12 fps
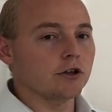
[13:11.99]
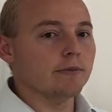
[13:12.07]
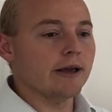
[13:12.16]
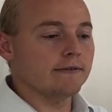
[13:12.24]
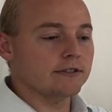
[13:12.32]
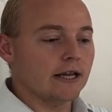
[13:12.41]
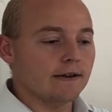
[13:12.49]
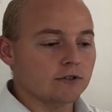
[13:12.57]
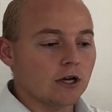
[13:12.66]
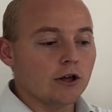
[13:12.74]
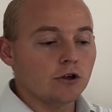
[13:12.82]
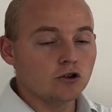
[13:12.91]
You may have saved
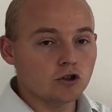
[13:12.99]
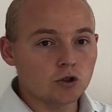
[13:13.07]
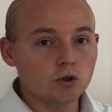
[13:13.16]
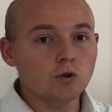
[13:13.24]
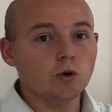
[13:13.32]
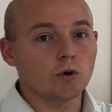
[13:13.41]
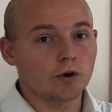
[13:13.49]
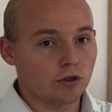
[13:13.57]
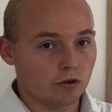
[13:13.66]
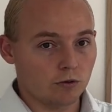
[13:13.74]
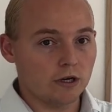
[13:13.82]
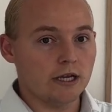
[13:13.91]
2 or
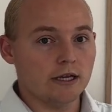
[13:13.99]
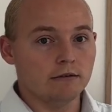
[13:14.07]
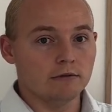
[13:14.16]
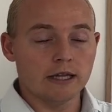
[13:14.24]
3